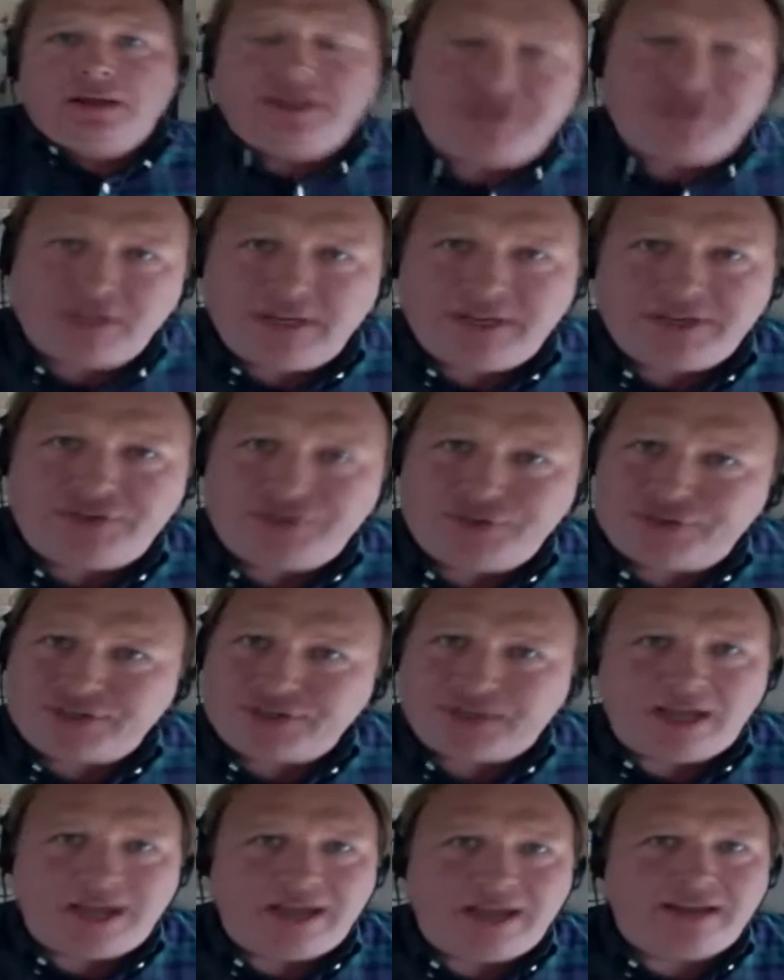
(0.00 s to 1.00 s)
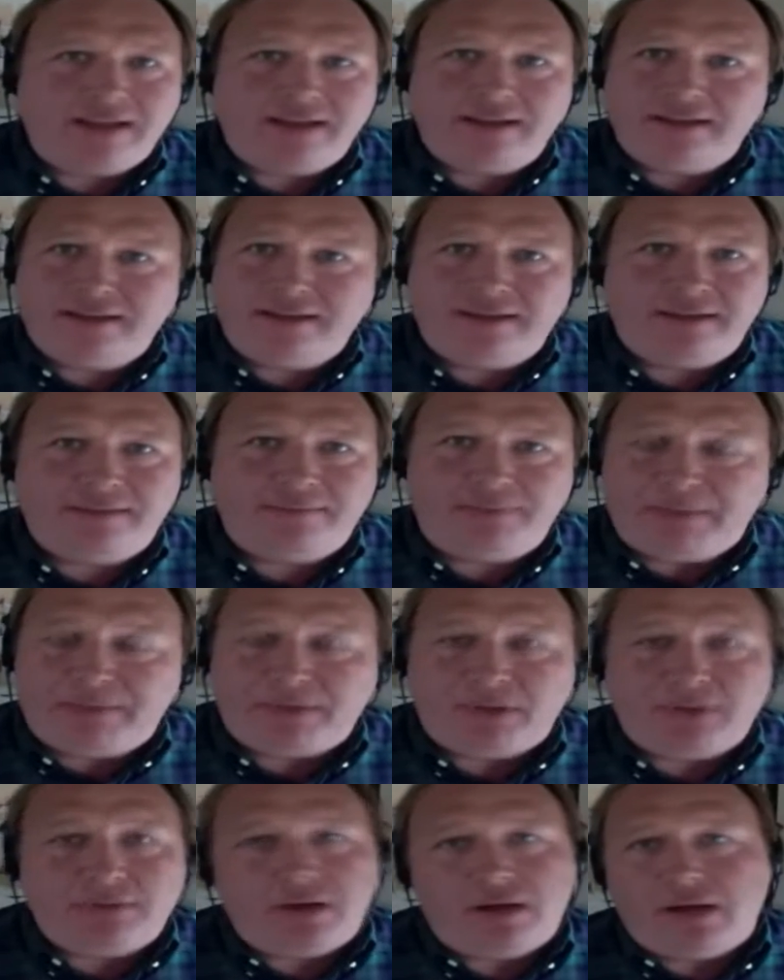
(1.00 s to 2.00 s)
Listen, it's just like
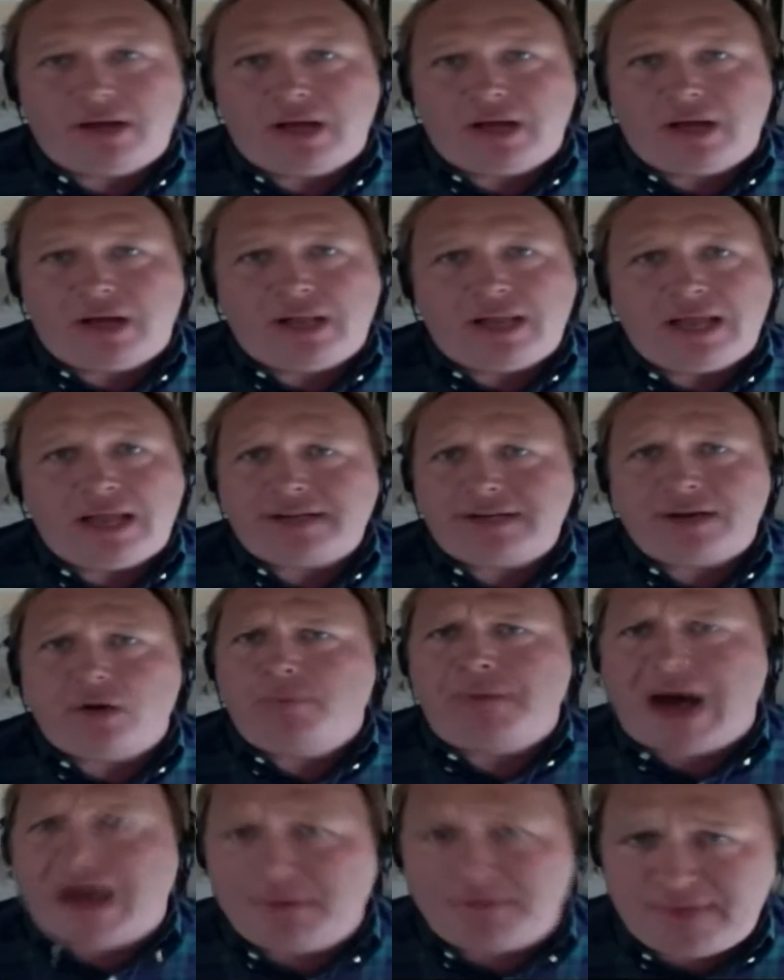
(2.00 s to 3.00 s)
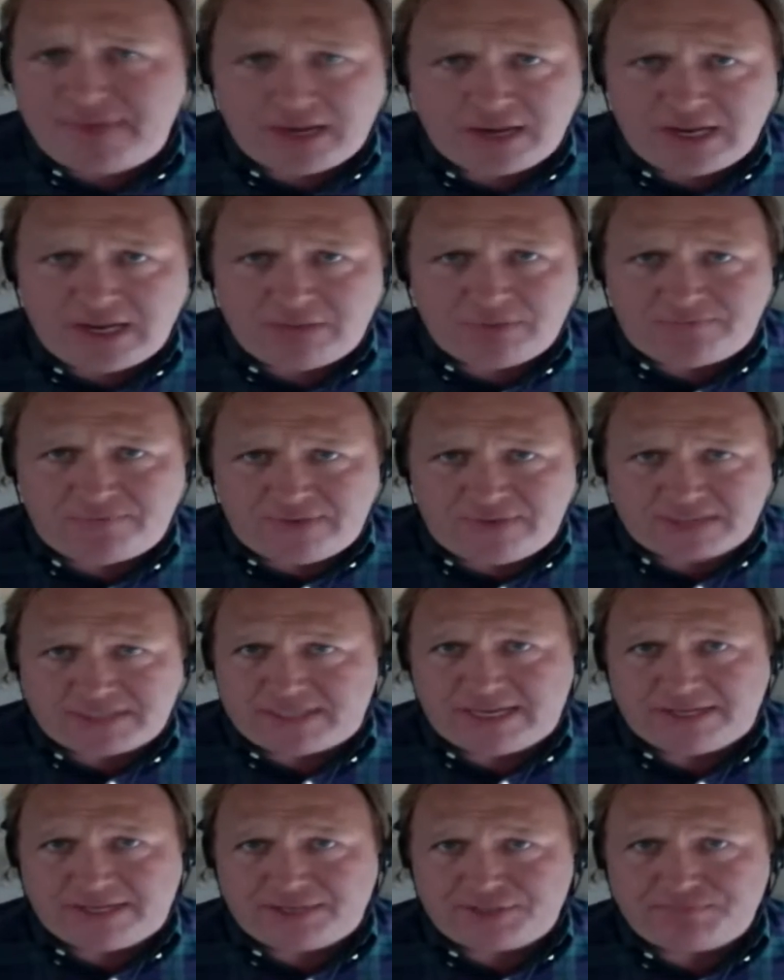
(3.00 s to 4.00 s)
people electing Obama thinking he would
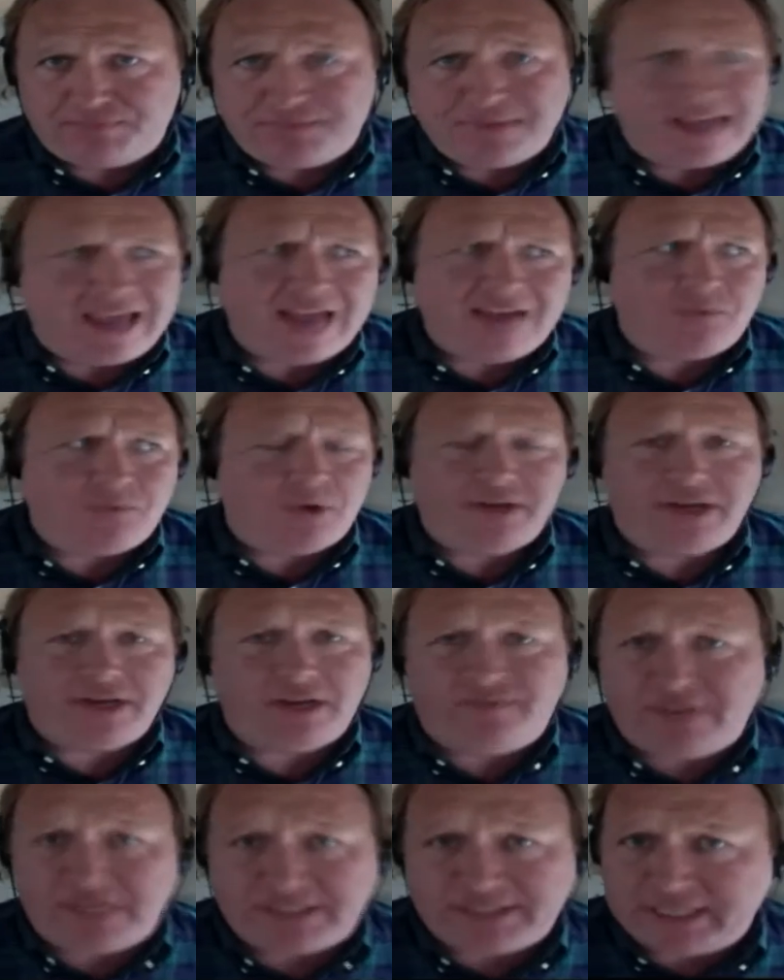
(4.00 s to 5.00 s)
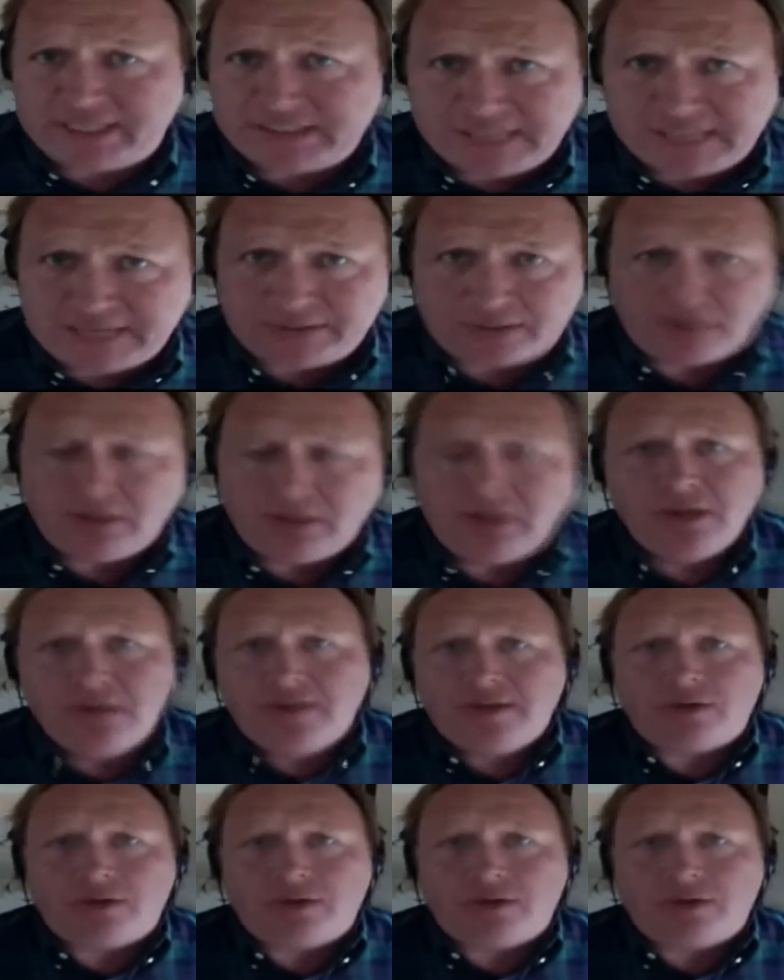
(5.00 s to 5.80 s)
fix things. McCain wasn't going to fix things either.